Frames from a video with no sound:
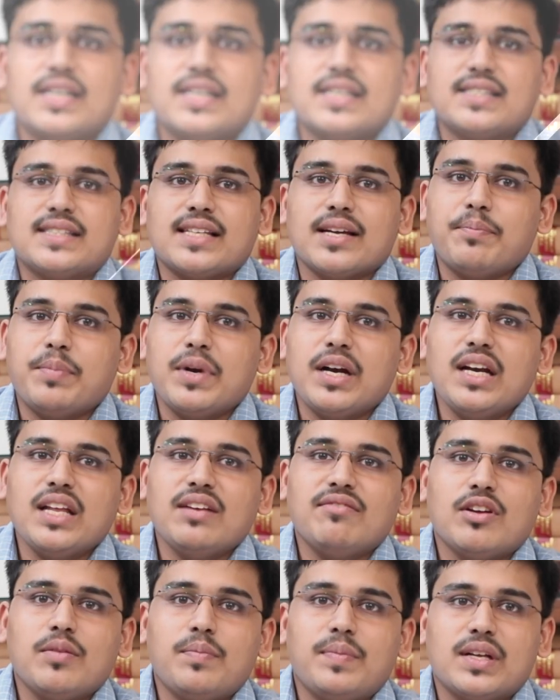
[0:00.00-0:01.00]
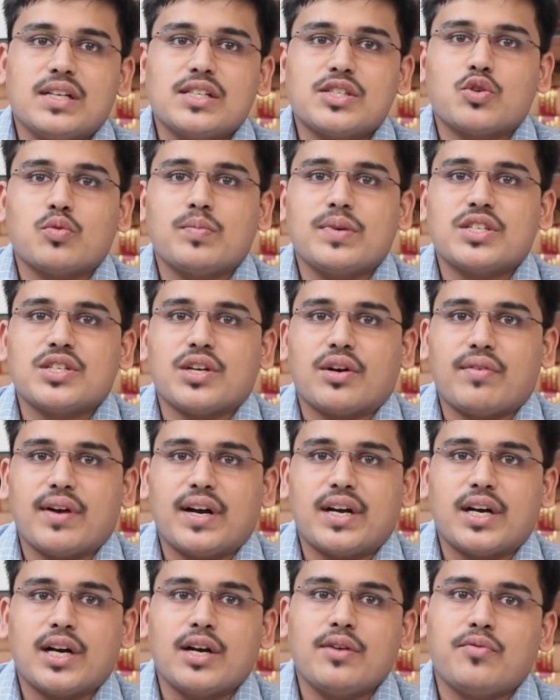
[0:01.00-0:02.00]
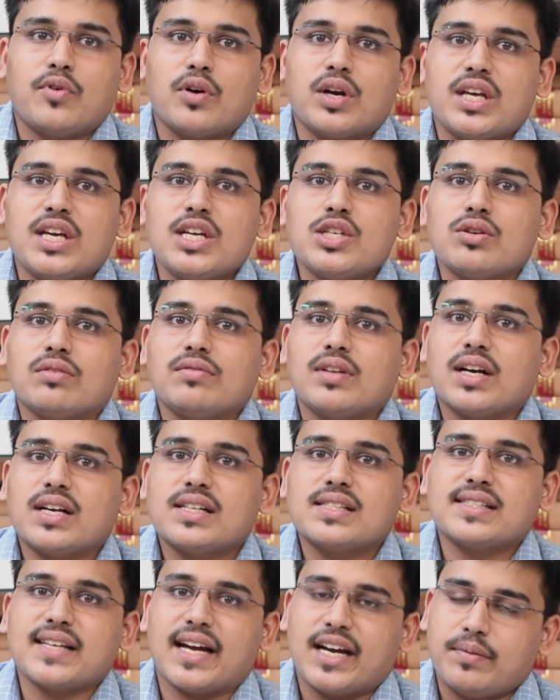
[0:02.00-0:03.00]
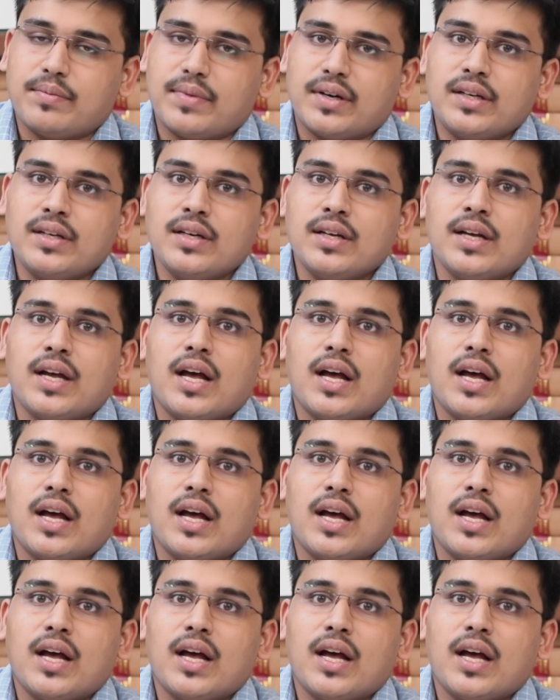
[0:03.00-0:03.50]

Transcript: Separate E-way bills to be generated for each of the consignment,